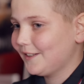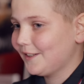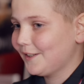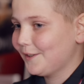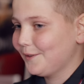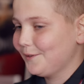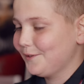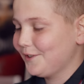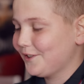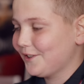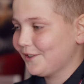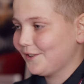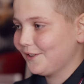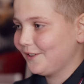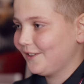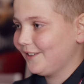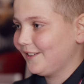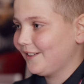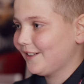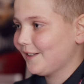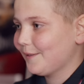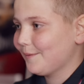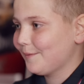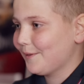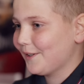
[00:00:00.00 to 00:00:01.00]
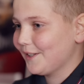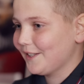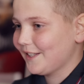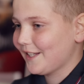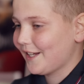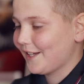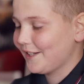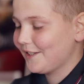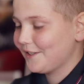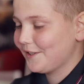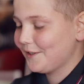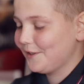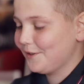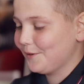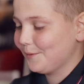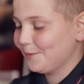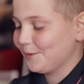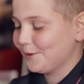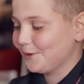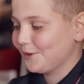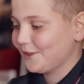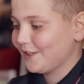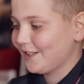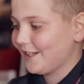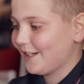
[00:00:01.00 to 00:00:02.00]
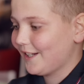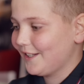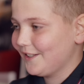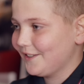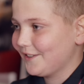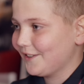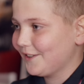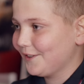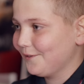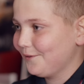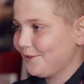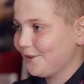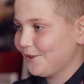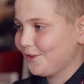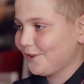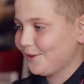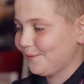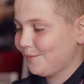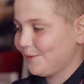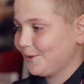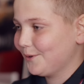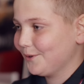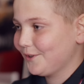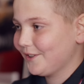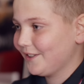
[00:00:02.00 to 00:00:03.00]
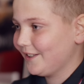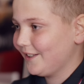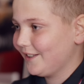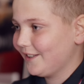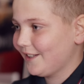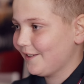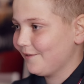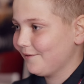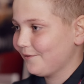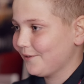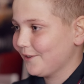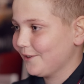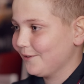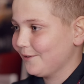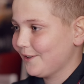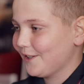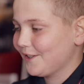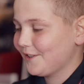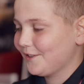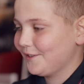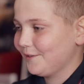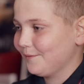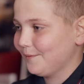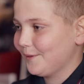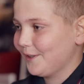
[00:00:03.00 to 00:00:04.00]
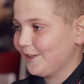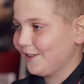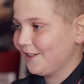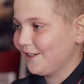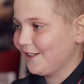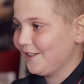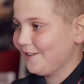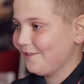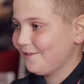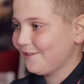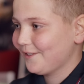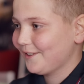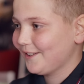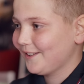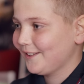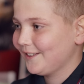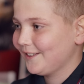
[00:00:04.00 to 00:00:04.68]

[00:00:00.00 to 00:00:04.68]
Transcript: I was young, my dad supported it and I've just supported it then for the rest of my life.